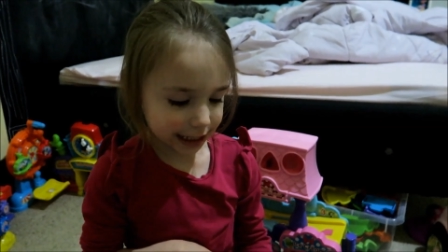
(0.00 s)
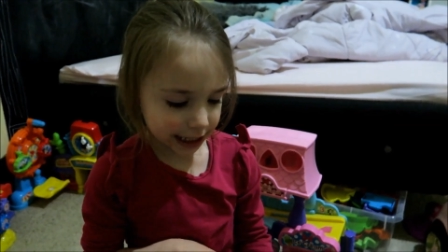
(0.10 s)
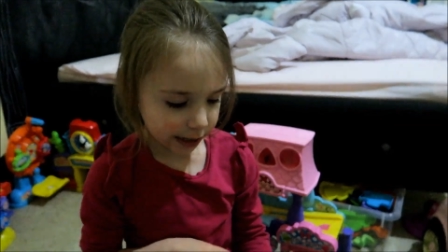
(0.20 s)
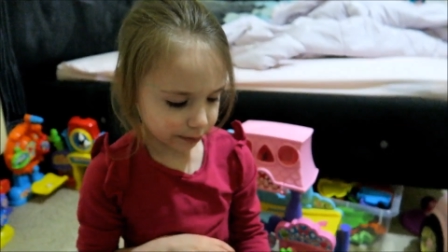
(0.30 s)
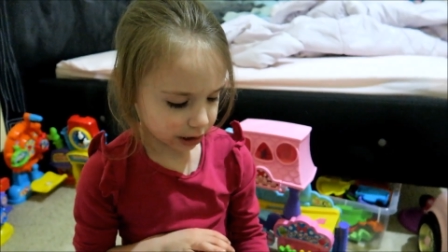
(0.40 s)
needs to
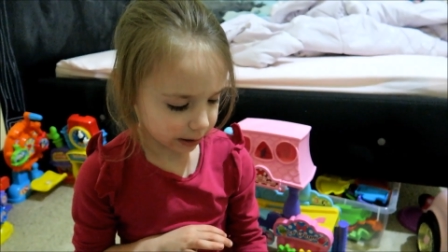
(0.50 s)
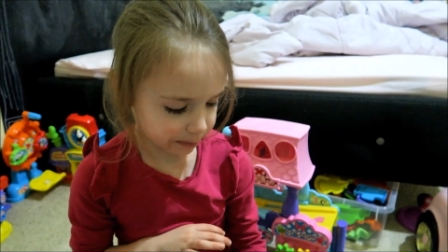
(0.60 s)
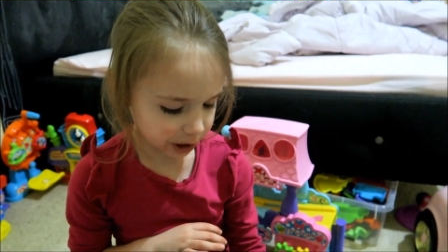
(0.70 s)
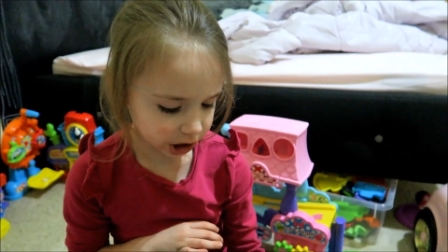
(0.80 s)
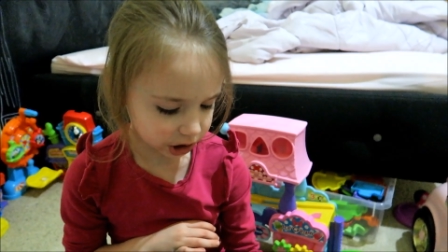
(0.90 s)
give me a
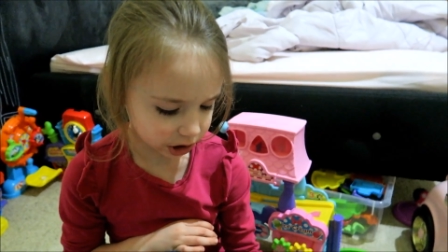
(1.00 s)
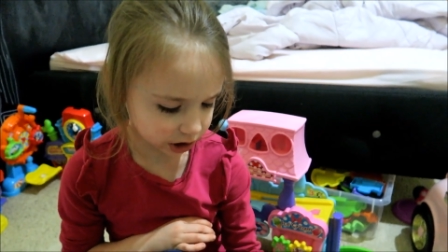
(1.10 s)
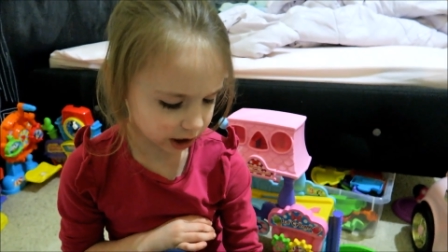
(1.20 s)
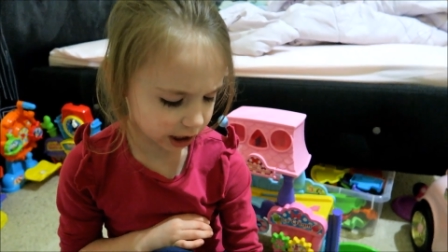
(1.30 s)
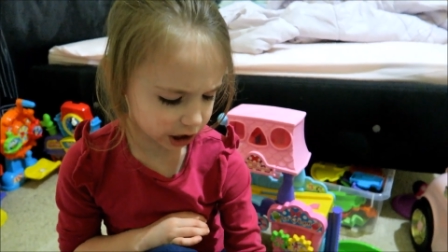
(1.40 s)
picture.
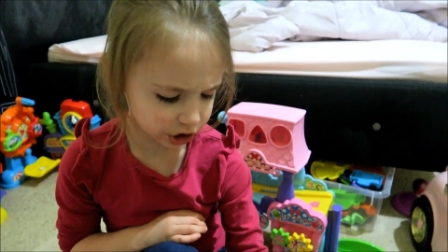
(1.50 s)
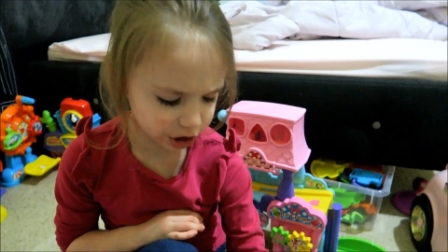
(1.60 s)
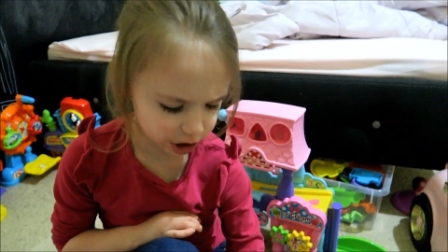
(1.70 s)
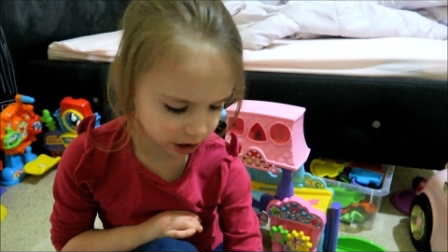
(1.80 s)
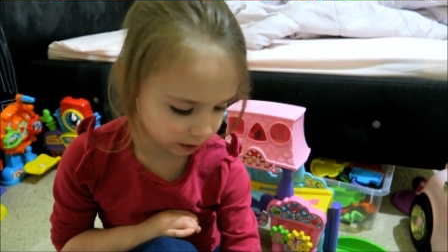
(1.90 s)
Kitchen.